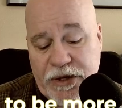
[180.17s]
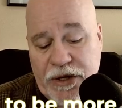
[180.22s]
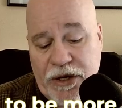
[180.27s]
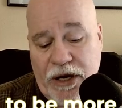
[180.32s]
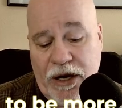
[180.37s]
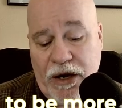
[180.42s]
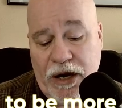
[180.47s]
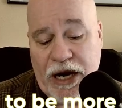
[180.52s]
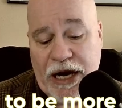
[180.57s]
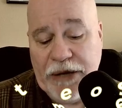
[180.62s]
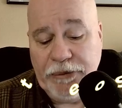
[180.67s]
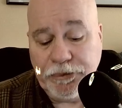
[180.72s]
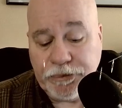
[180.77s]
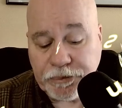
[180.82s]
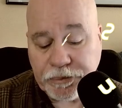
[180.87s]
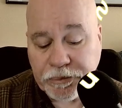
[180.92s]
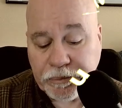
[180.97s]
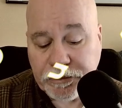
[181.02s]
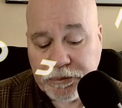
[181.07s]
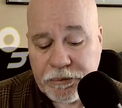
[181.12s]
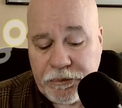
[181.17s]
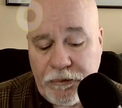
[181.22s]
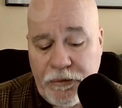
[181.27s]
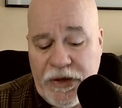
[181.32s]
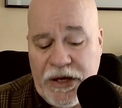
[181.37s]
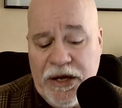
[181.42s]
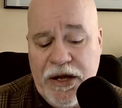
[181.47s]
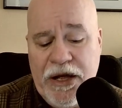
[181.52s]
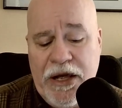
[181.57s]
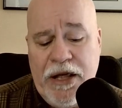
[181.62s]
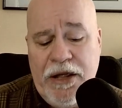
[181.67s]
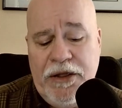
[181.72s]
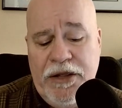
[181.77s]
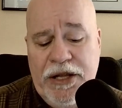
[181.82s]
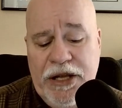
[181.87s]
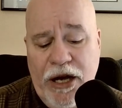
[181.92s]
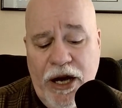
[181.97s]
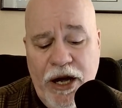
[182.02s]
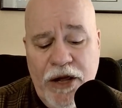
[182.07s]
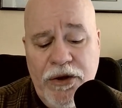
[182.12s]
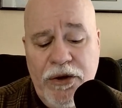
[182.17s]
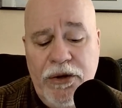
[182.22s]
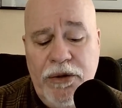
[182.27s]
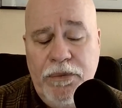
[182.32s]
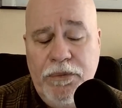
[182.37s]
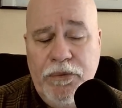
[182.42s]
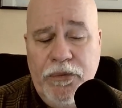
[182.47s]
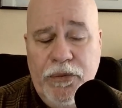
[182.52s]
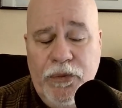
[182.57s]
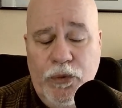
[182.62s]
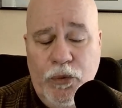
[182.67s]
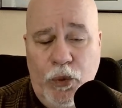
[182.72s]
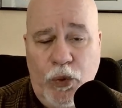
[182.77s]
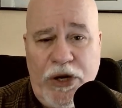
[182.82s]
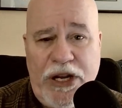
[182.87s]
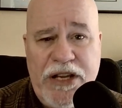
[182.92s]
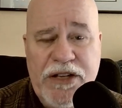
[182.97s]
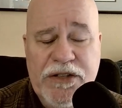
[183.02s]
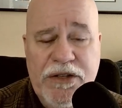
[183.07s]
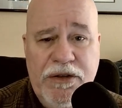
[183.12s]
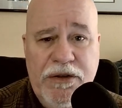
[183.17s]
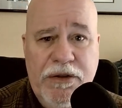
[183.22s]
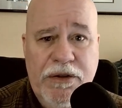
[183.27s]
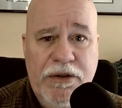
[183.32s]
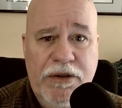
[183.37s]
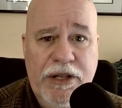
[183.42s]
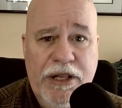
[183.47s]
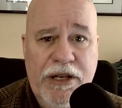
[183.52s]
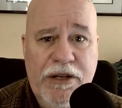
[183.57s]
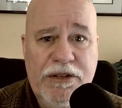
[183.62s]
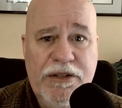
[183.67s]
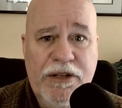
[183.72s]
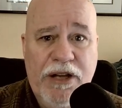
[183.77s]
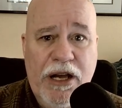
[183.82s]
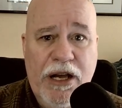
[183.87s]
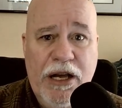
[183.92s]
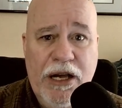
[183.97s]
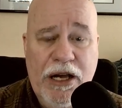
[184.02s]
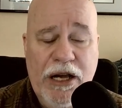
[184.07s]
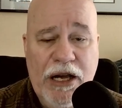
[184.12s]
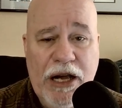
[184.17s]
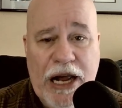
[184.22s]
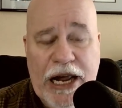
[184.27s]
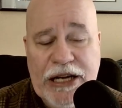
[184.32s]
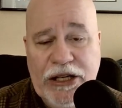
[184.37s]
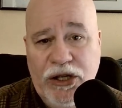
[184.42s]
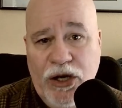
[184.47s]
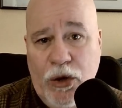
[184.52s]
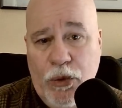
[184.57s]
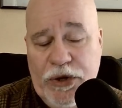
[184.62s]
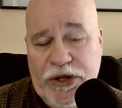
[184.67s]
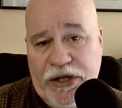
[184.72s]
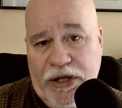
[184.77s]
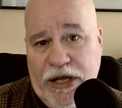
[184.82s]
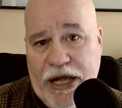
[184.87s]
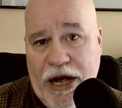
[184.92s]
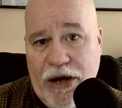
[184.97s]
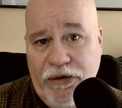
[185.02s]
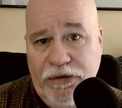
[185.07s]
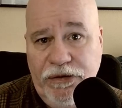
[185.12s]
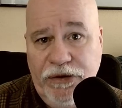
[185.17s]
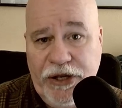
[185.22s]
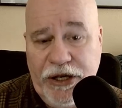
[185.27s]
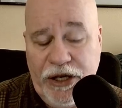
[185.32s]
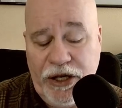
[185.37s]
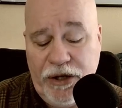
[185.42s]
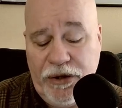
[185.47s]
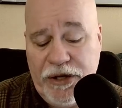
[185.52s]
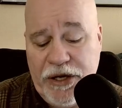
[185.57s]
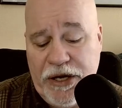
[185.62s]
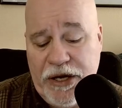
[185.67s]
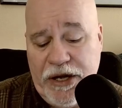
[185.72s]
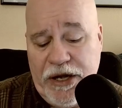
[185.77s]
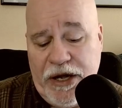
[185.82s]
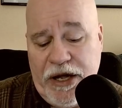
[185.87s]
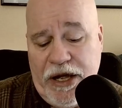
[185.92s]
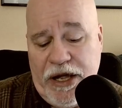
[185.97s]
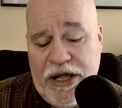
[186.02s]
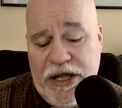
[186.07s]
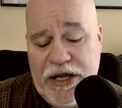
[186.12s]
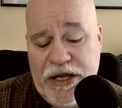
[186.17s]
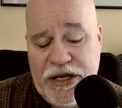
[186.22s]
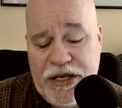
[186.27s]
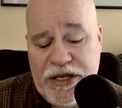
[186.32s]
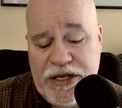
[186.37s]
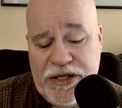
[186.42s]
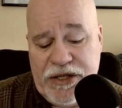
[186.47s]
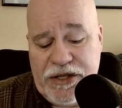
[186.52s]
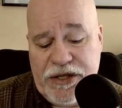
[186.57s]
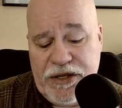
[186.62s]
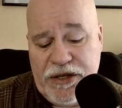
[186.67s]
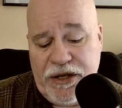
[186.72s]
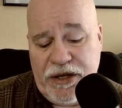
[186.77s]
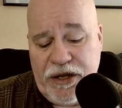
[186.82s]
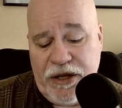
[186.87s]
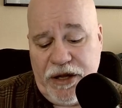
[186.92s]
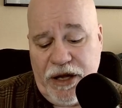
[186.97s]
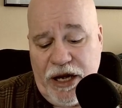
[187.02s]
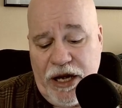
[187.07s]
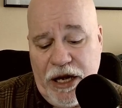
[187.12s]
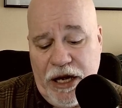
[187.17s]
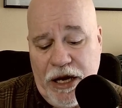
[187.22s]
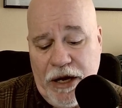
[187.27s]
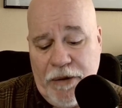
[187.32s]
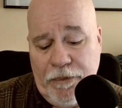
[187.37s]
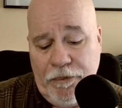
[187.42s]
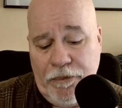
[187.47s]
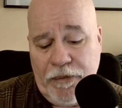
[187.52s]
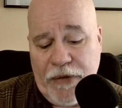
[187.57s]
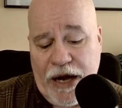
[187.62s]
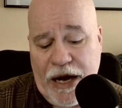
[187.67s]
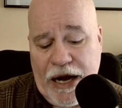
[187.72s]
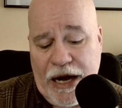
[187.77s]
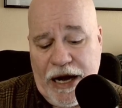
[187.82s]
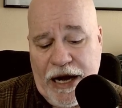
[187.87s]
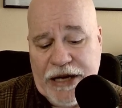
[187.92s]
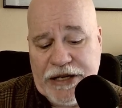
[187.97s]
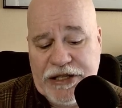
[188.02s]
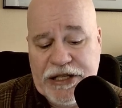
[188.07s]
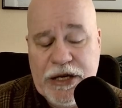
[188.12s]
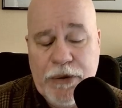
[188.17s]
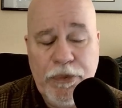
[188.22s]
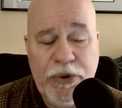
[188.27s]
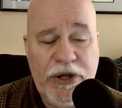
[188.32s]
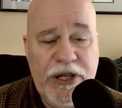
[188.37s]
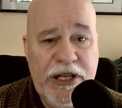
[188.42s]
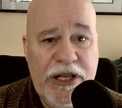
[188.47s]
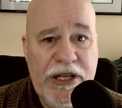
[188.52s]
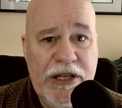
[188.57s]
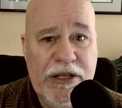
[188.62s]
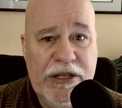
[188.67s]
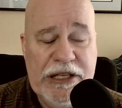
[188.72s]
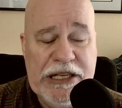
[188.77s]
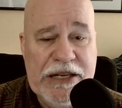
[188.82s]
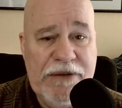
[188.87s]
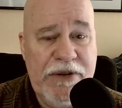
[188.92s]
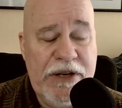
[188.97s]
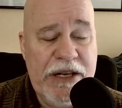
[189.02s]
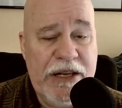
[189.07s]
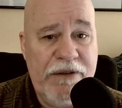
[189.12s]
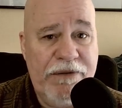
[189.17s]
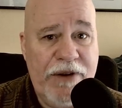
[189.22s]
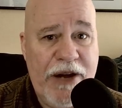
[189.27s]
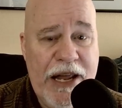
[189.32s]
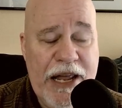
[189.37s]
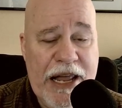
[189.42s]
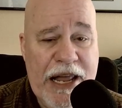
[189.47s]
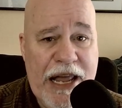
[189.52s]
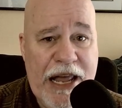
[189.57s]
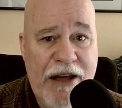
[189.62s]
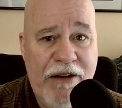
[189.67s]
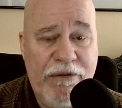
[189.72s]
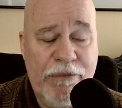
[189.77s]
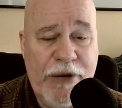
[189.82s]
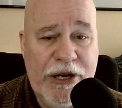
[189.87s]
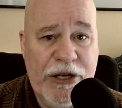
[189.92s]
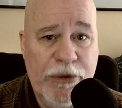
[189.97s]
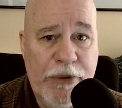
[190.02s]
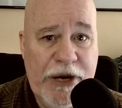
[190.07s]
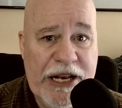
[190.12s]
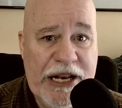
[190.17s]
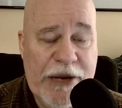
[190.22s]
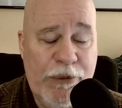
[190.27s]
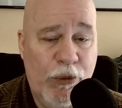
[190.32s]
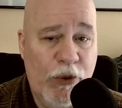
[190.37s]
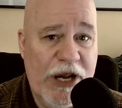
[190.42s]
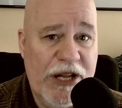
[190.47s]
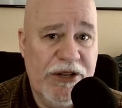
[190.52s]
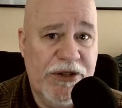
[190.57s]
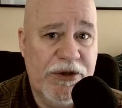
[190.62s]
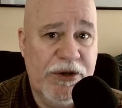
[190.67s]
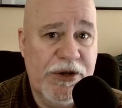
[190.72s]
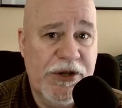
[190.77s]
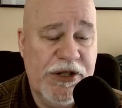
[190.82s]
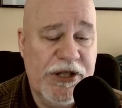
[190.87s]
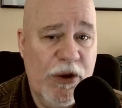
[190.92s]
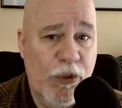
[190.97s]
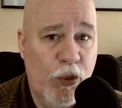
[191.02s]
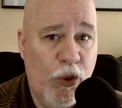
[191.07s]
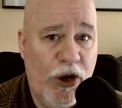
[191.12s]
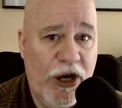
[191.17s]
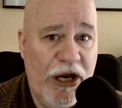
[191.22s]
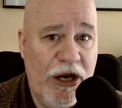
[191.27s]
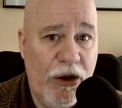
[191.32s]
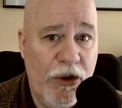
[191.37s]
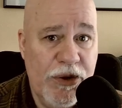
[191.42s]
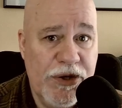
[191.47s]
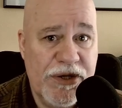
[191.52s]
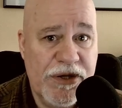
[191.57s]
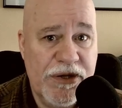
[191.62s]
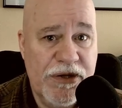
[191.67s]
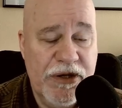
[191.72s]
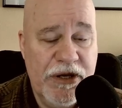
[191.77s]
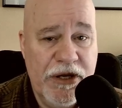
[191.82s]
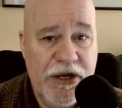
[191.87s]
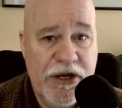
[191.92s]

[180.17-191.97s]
All right. The other reason that I go with Cloudflare is I typically, even if I have my domain name registered somewhere else,